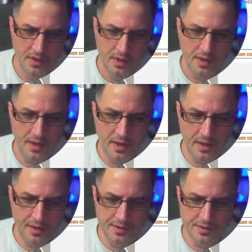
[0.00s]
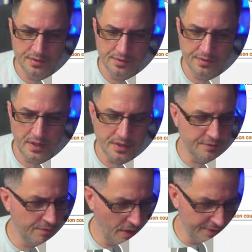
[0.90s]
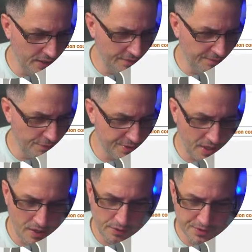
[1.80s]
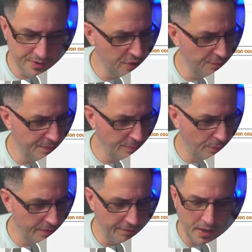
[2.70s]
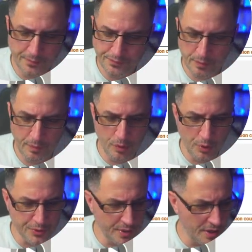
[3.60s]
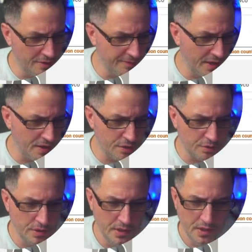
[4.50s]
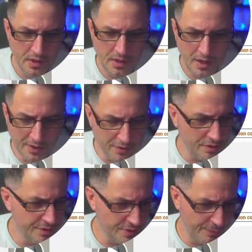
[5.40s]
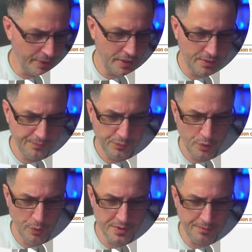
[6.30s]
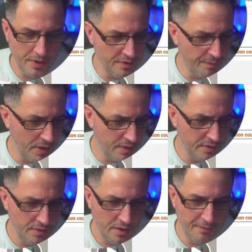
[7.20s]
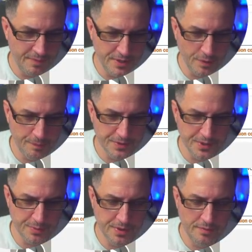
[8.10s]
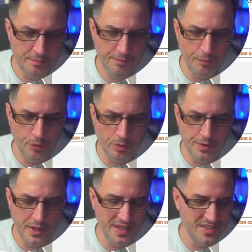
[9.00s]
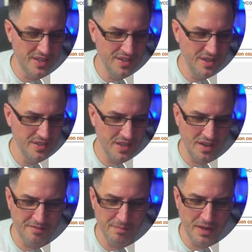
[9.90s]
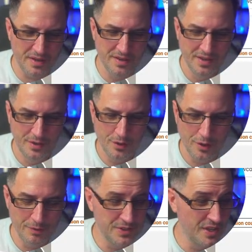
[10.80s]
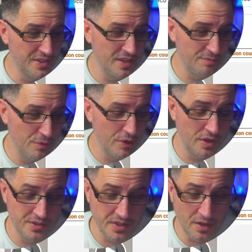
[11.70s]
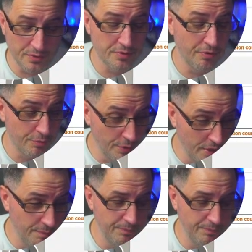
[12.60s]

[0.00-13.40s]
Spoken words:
and that is, I think, for scalers and certain people we invite. And we also have our other supplier, who is a friend of mine. I've been doing business with him for nearly 10 years, and I've made over 16 million in sales through him.